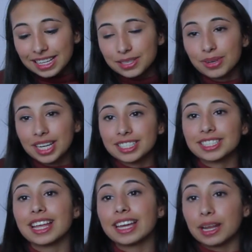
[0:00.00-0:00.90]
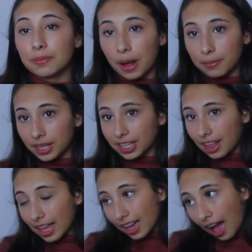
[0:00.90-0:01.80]
That's me, just like in public,
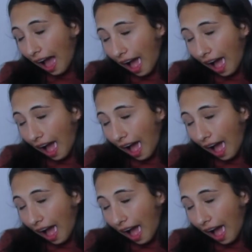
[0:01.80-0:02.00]
like.